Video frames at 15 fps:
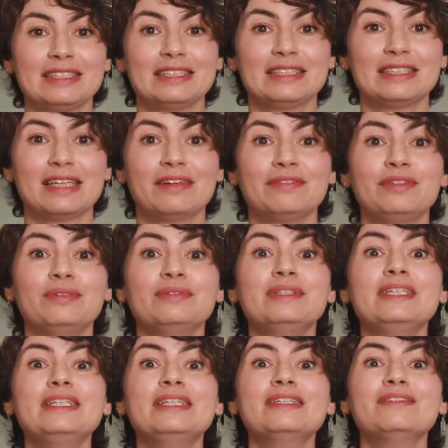itself to
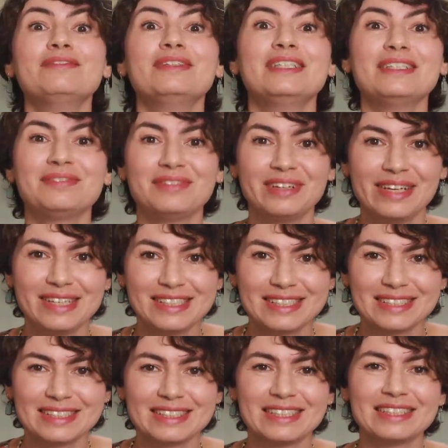infinite
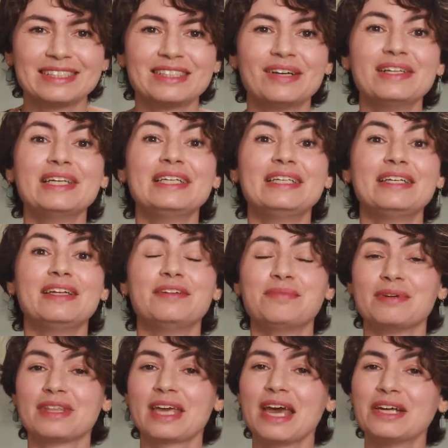variations. Sohla did it
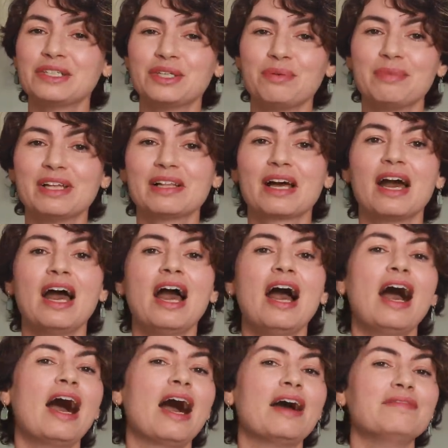with cashew milk,
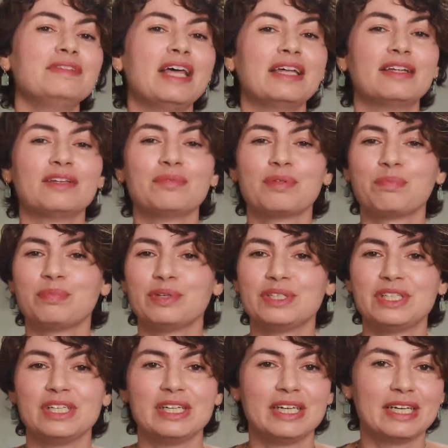I've done it with
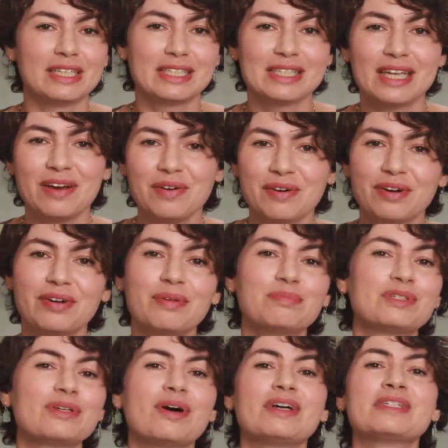porcini and sour cream
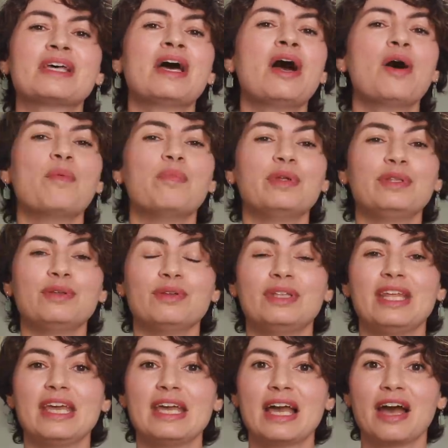sauce, but
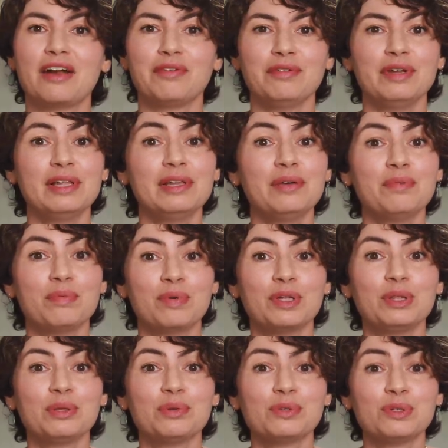today I really
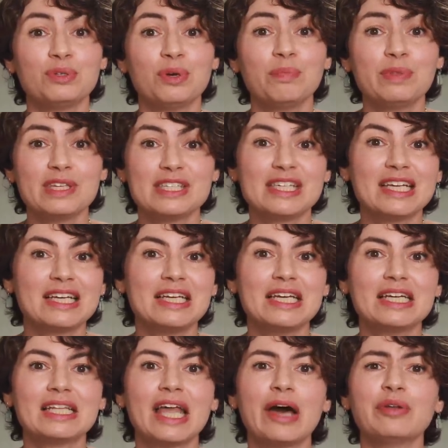want to strip this
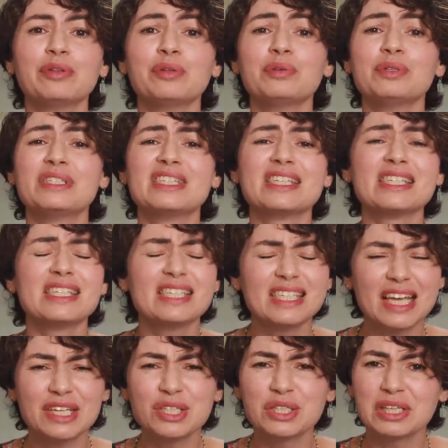technique down to its
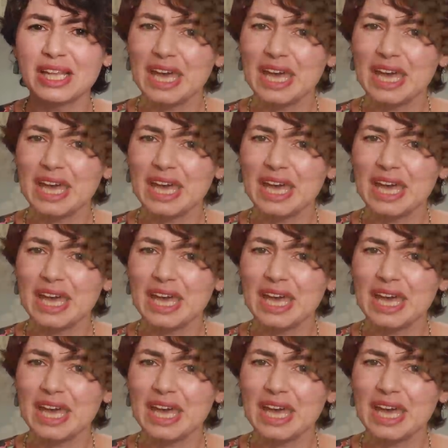essential